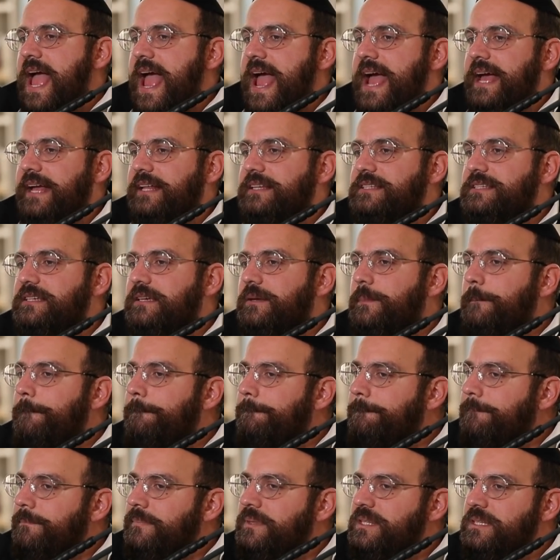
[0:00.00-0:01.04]
and
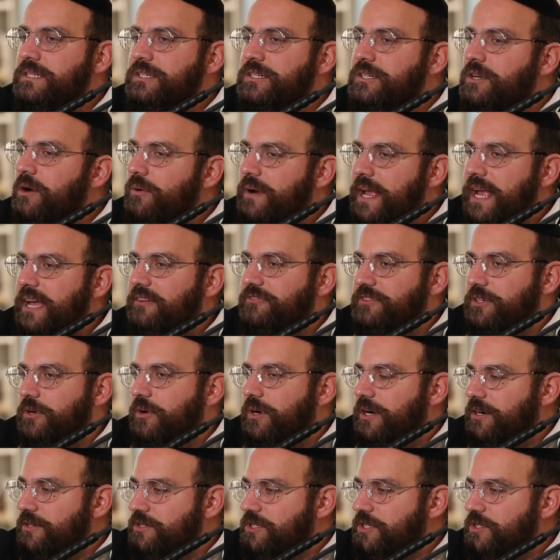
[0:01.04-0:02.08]
you don't have to
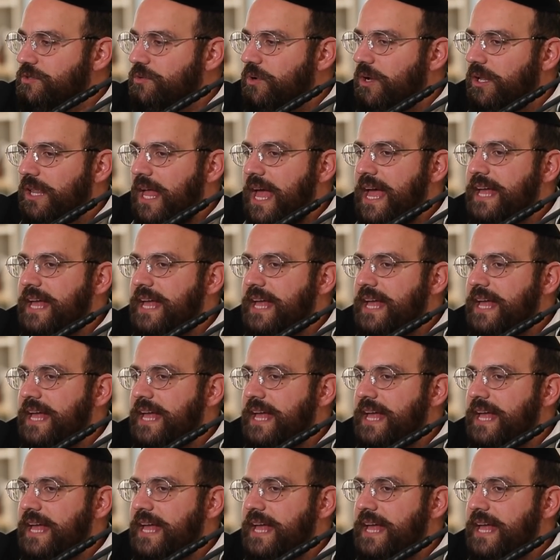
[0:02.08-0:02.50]
go to Eretz Yisrael.